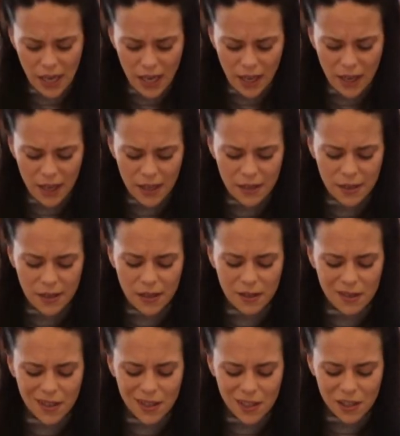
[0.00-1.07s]
And
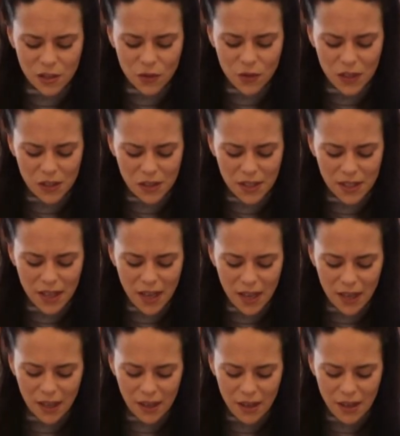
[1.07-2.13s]
it just feels like